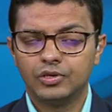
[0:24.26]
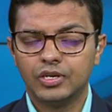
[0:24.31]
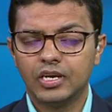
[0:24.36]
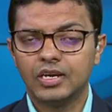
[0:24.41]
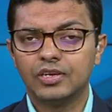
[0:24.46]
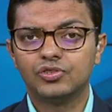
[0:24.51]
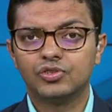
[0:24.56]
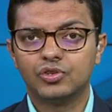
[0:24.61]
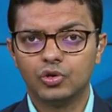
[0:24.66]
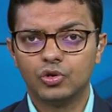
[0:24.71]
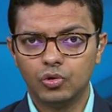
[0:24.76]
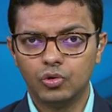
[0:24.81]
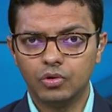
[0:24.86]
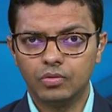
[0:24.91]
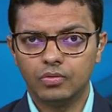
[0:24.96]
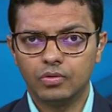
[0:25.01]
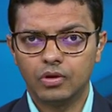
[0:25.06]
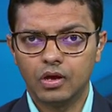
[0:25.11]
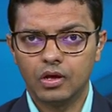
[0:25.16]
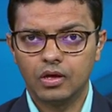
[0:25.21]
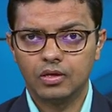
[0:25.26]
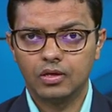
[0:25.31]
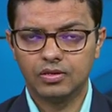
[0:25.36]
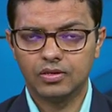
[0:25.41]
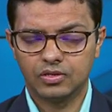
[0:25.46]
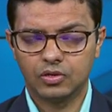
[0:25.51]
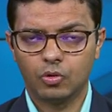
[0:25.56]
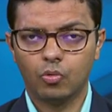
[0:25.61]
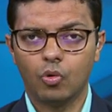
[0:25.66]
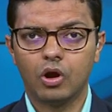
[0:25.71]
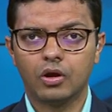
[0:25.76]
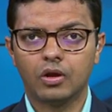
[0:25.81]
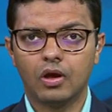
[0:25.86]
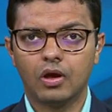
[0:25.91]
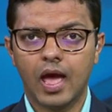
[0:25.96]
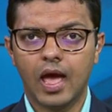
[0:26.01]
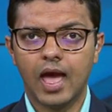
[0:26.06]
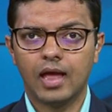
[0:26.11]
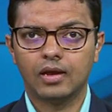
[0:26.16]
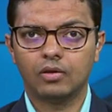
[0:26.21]
To take us through this
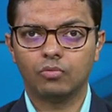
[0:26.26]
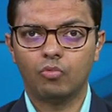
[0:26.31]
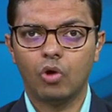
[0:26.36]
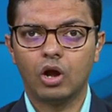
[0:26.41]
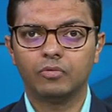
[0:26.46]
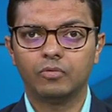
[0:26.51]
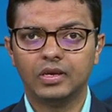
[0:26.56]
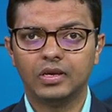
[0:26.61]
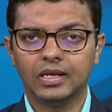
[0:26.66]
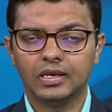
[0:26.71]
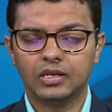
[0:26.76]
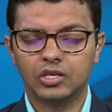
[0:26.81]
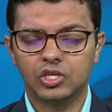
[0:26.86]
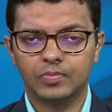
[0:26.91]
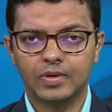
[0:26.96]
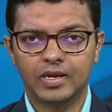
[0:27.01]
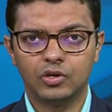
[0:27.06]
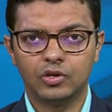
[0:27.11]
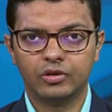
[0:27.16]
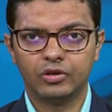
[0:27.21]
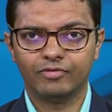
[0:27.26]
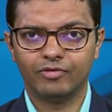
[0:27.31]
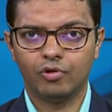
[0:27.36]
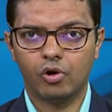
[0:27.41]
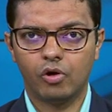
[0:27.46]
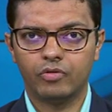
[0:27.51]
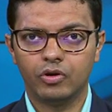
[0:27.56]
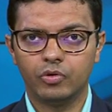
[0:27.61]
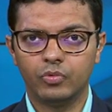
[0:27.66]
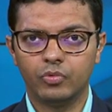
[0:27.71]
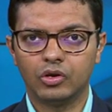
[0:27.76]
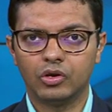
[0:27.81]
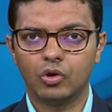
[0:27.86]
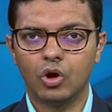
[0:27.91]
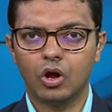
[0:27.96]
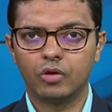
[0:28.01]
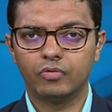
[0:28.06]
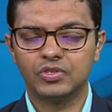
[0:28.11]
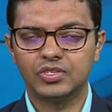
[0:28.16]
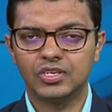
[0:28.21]
quarter and what we can expect going forward, we're
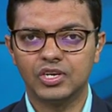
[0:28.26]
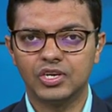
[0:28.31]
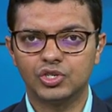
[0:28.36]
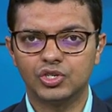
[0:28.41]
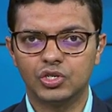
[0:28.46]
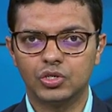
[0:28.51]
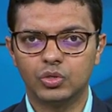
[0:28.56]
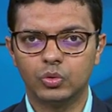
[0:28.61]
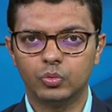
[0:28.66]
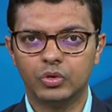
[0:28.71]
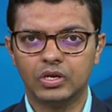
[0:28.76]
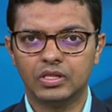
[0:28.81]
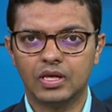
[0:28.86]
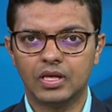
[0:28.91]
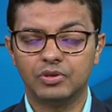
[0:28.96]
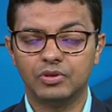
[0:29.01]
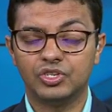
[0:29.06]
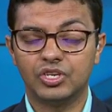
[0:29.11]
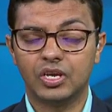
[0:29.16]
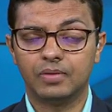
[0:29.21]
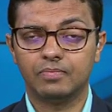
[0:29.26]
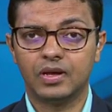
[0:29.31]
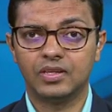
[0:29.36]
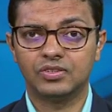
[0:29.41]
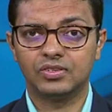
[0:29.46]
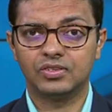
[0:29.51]
in conversation with Abhishek